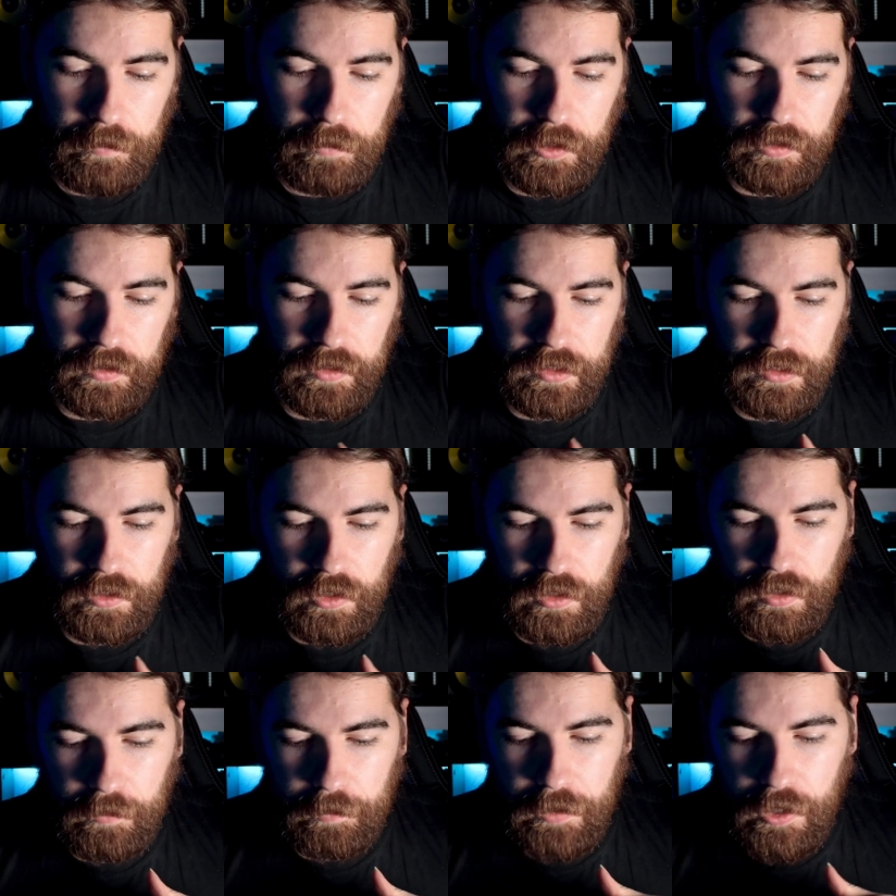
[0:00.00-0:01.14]
But the
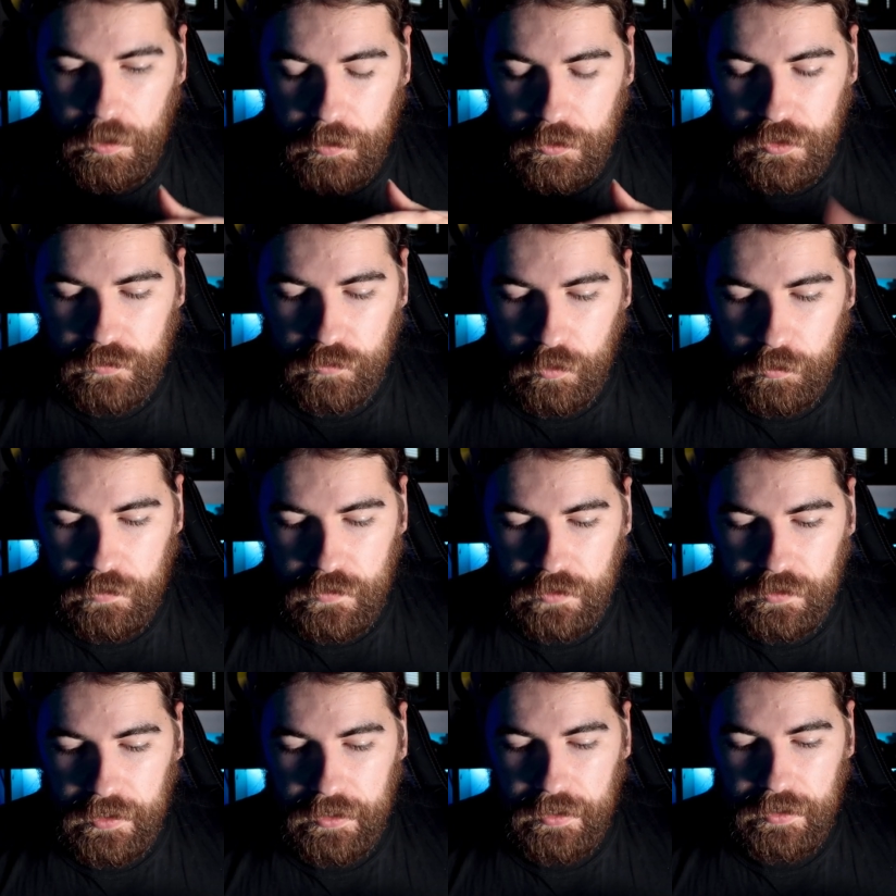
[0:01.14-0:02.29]
purpose of what we've
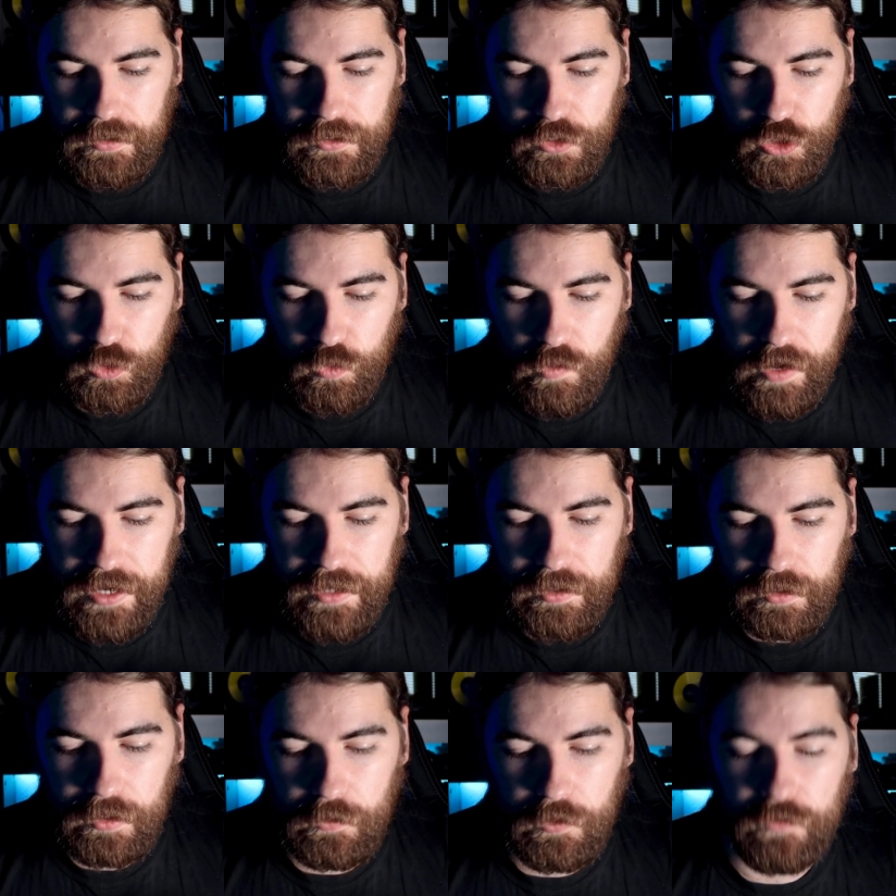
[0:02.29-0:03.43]
done here is create the
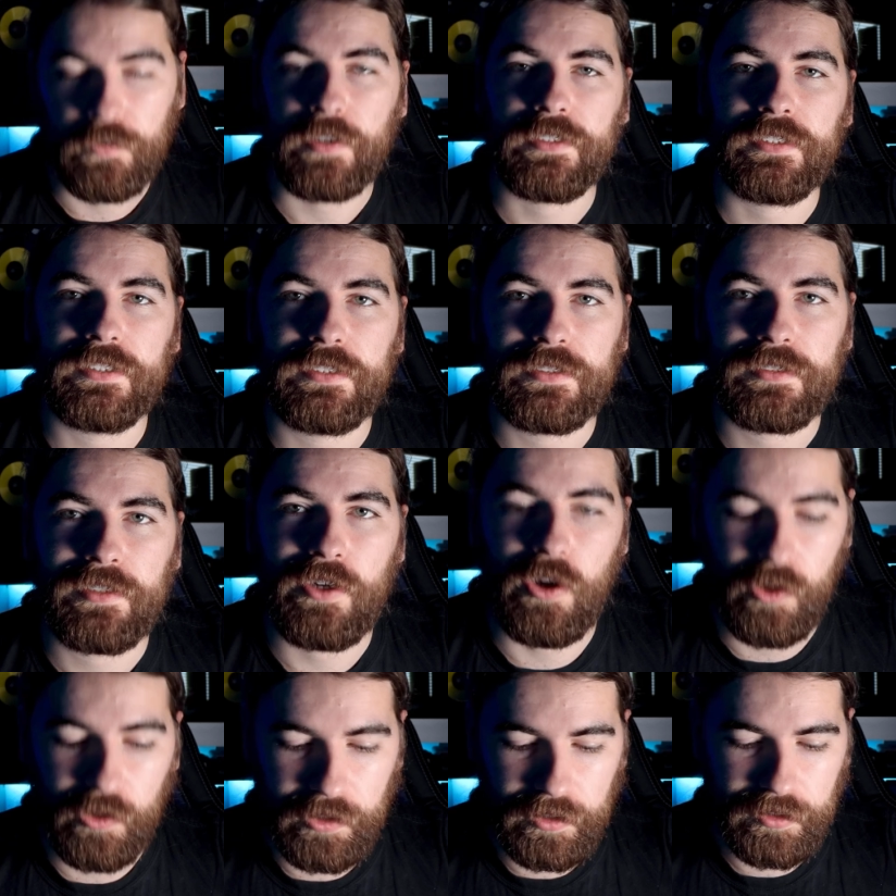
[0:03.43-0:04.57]
glow effects
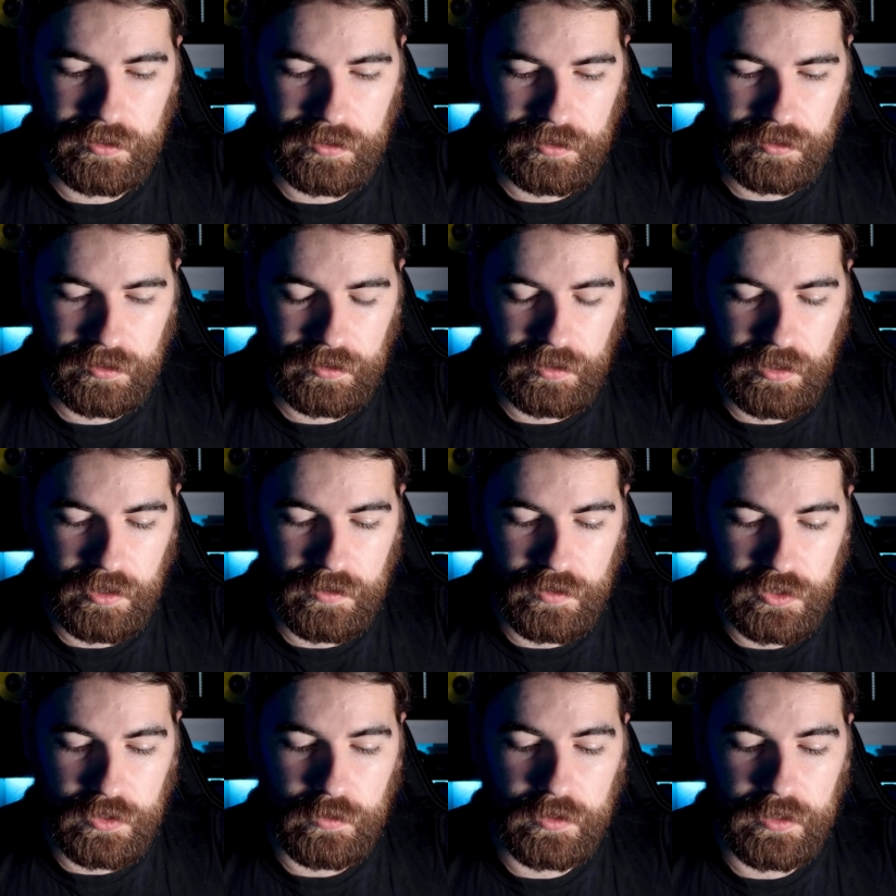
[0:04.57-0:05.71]
on uh, the
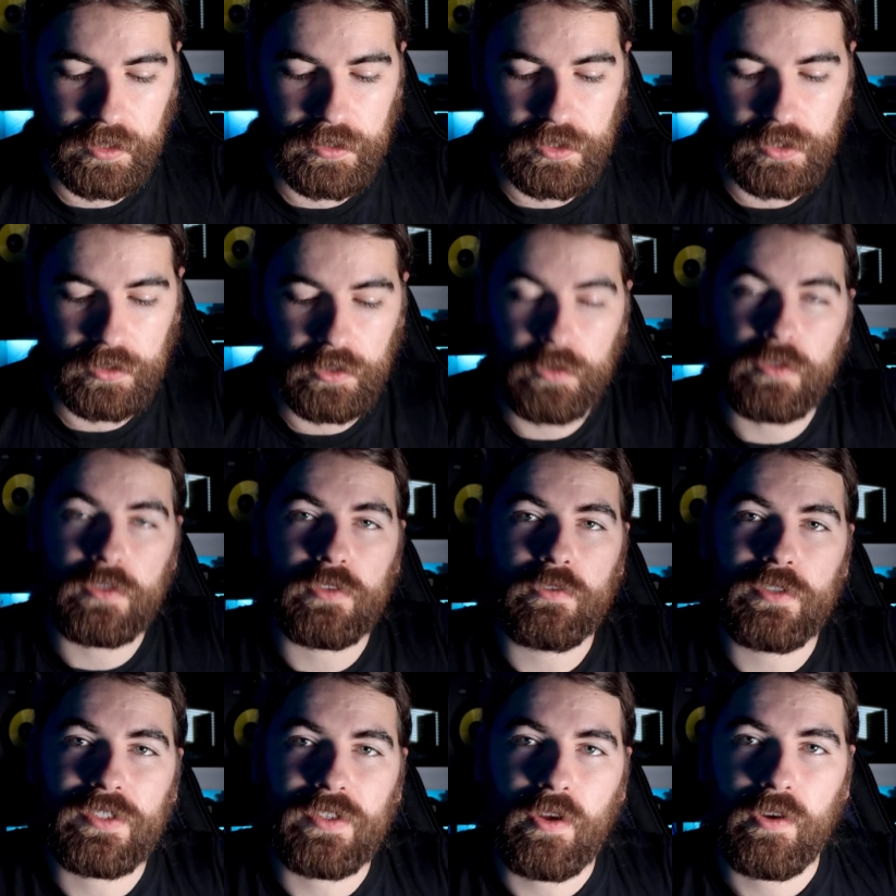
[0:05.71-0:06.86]
suitcase. So you can do
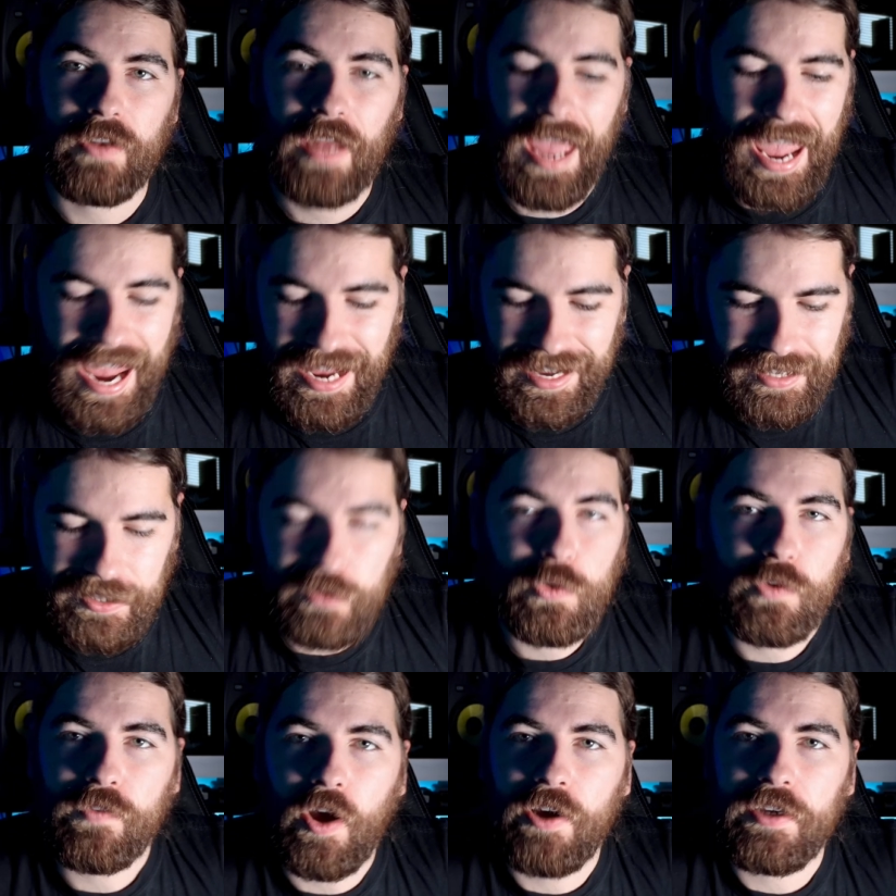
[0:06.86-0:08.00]
this on any sort
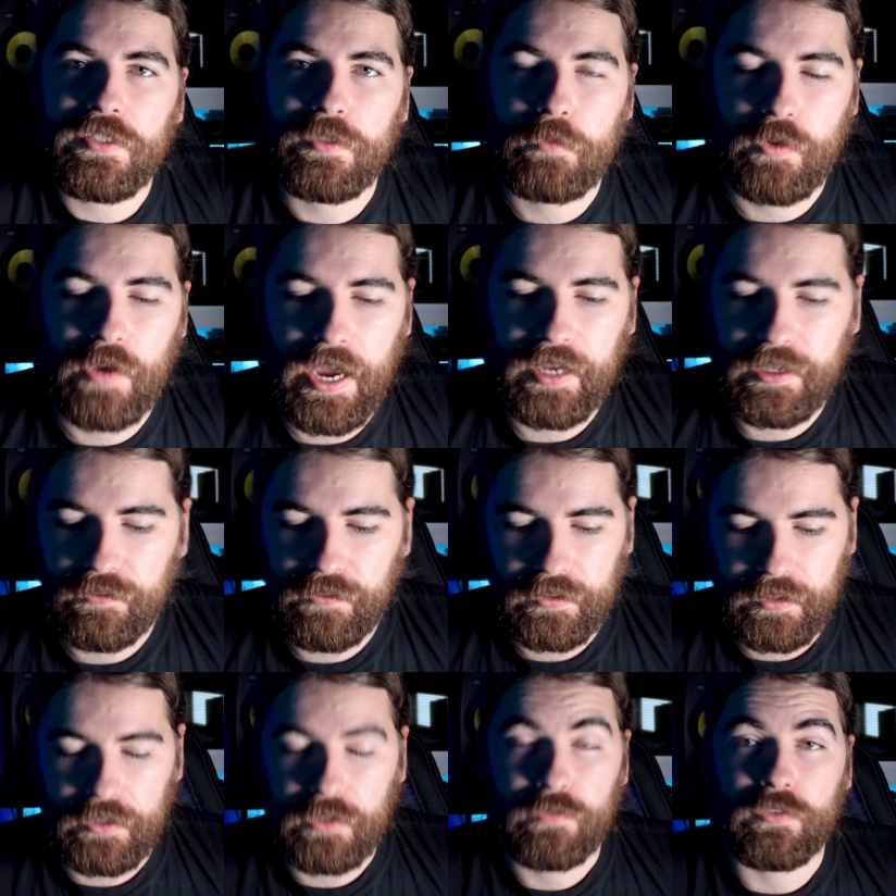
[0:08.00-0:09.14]
of item or anything
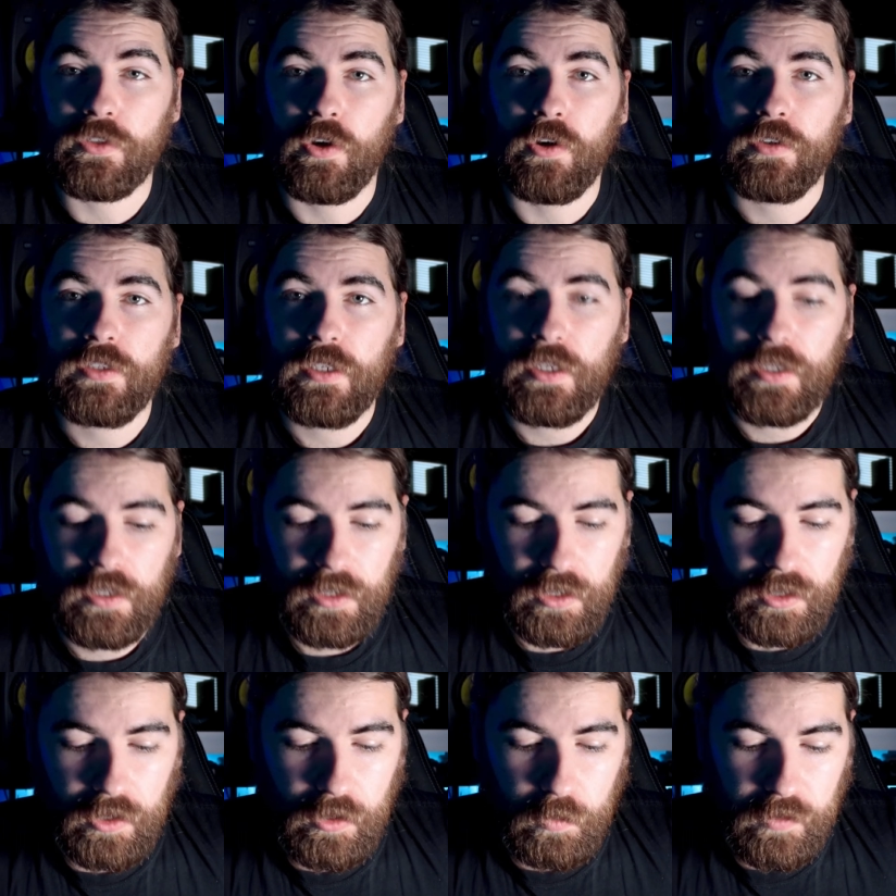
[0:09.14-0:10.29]
that you've got
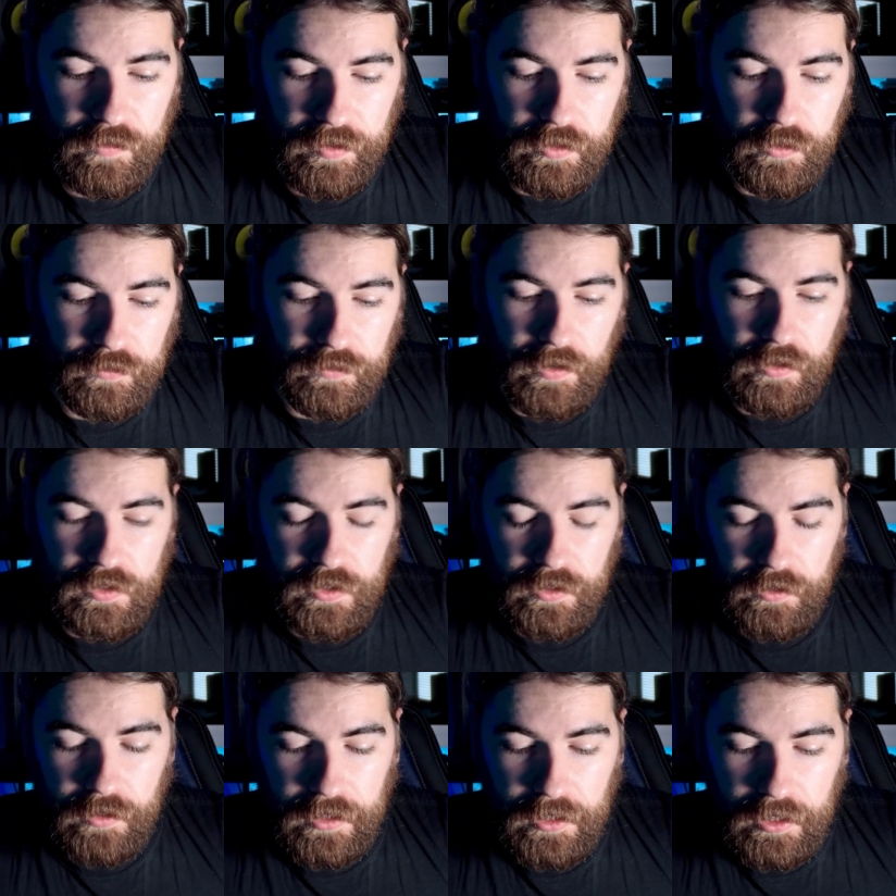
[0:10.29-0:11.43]
uh, within your
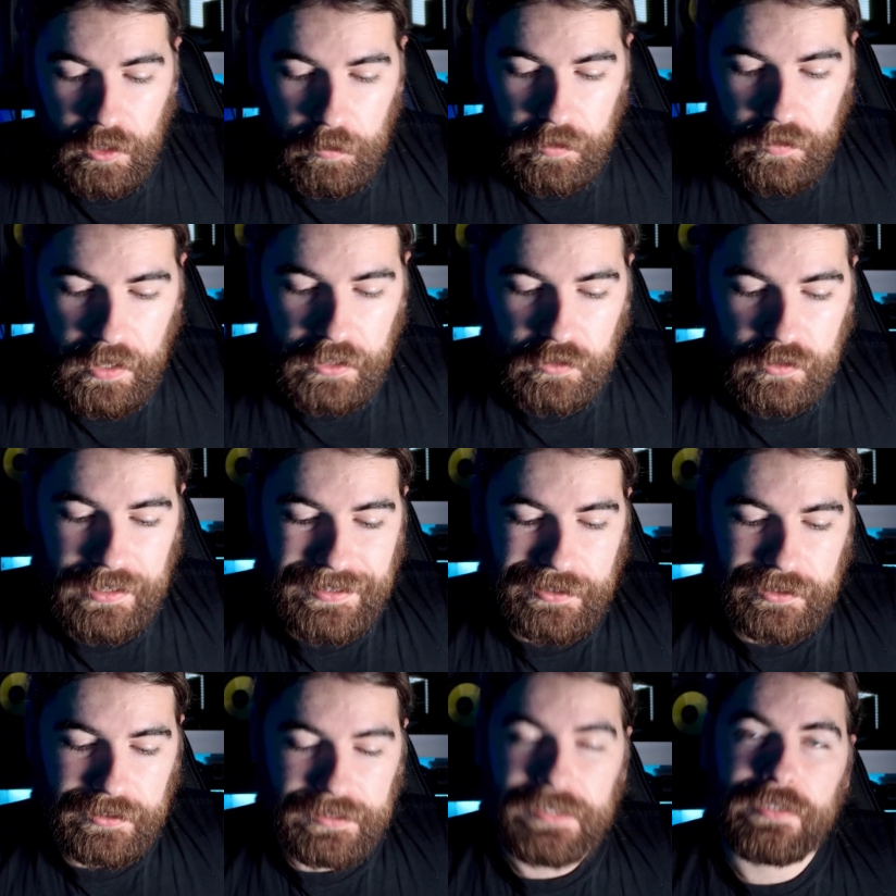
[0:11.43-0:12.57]
photo, but then you need to
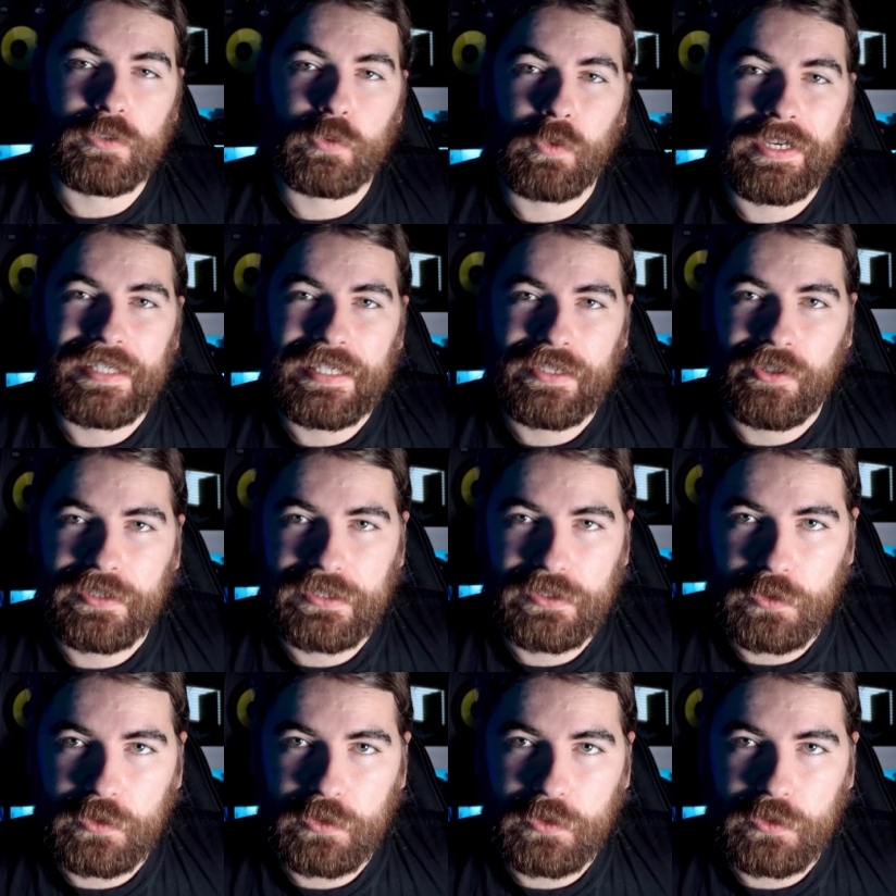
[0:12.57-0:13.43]
consider where that light